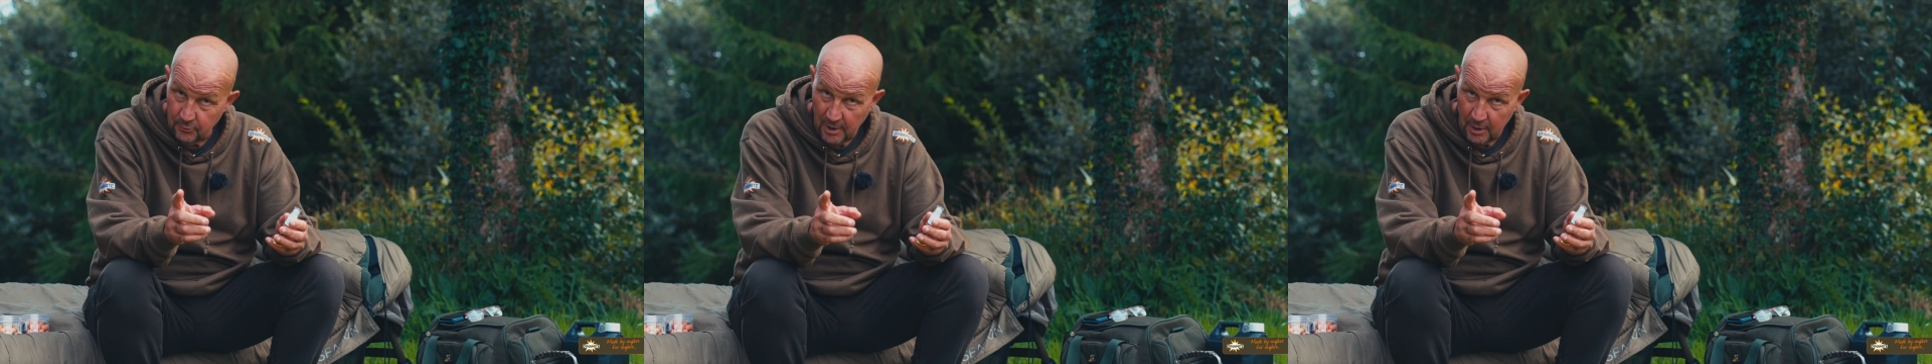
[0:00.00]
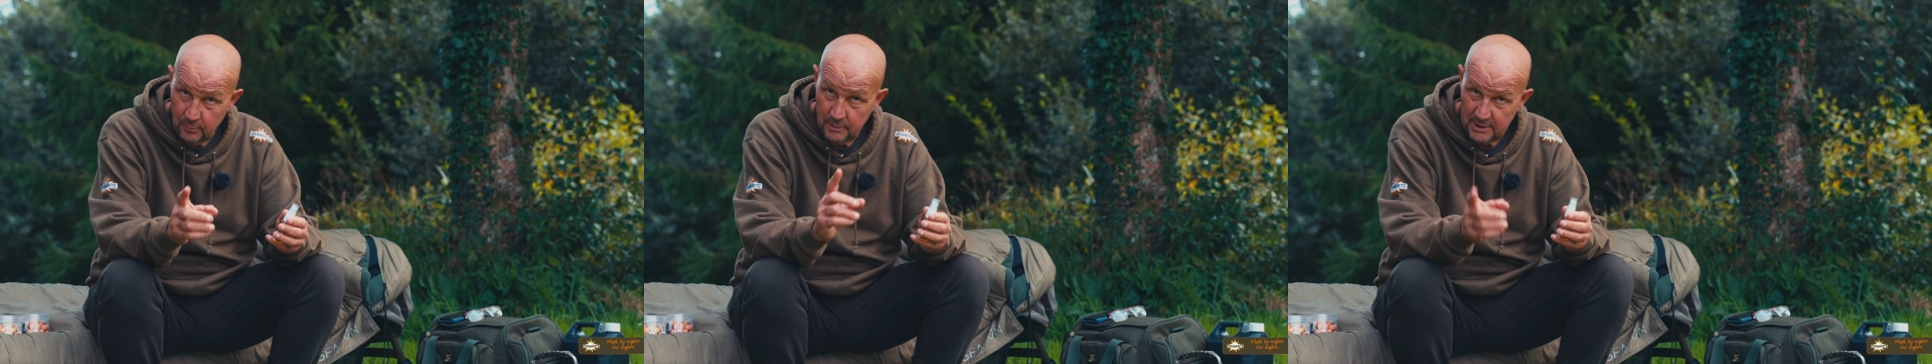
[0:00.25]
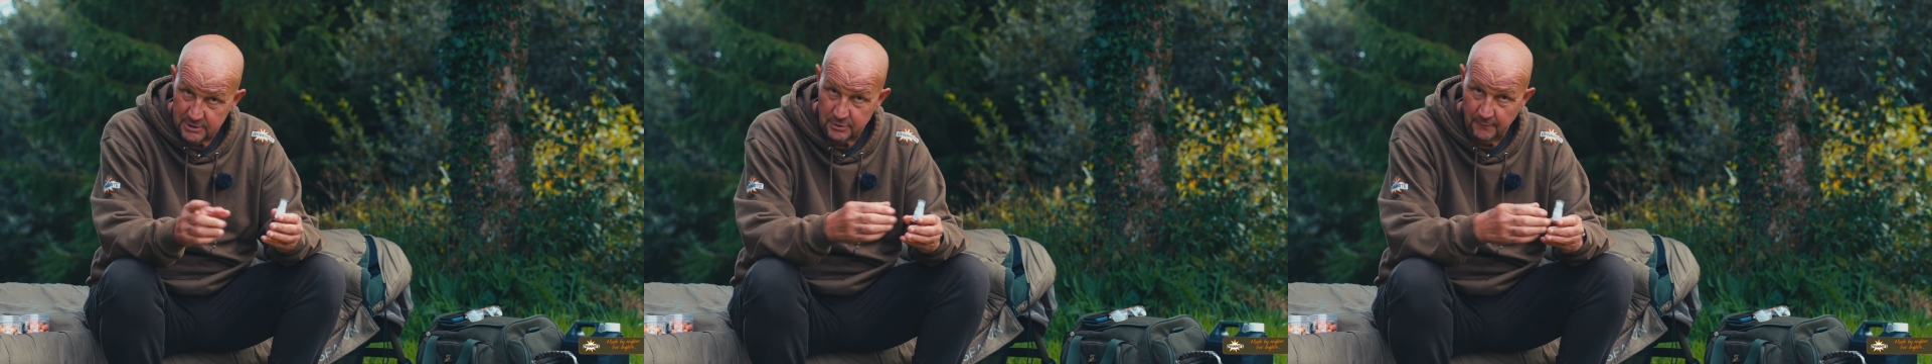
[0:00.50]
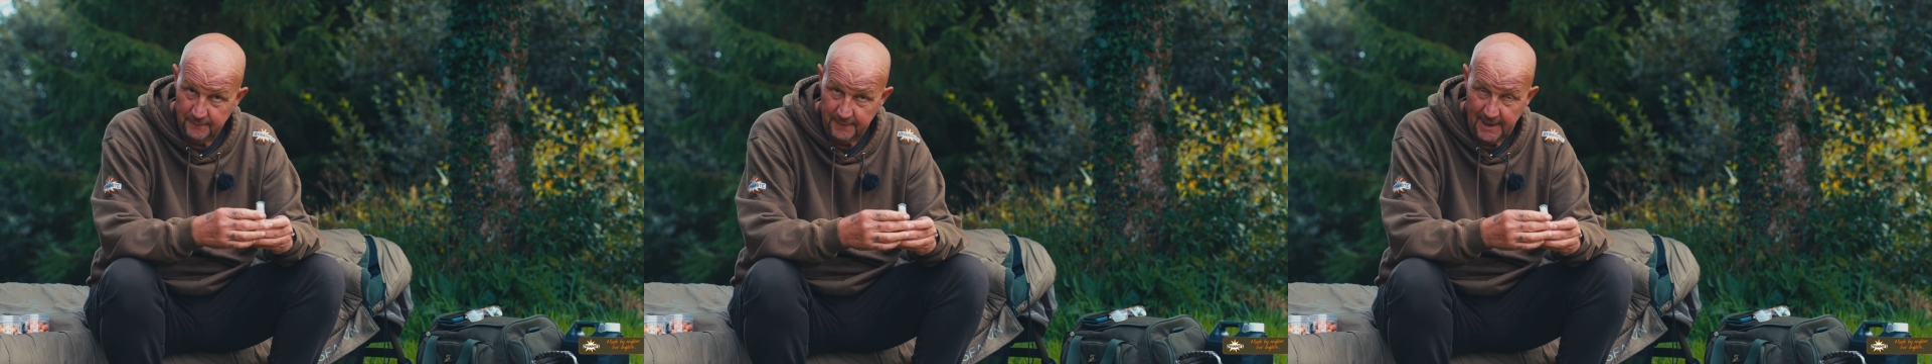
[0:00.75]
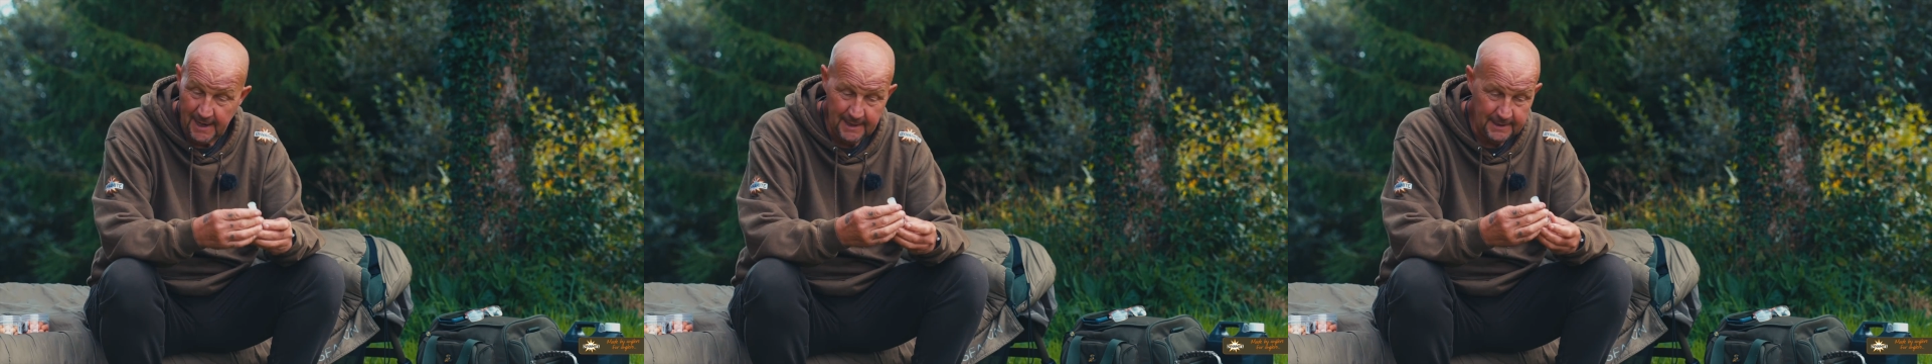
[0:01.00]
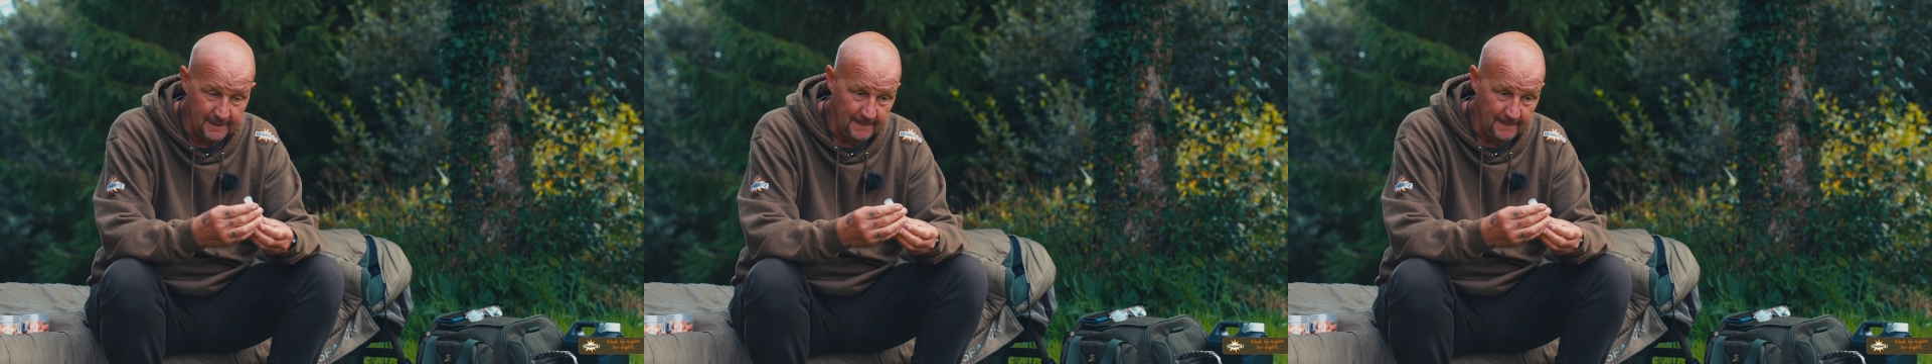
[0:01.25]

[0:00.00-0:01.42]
though, let's not forget,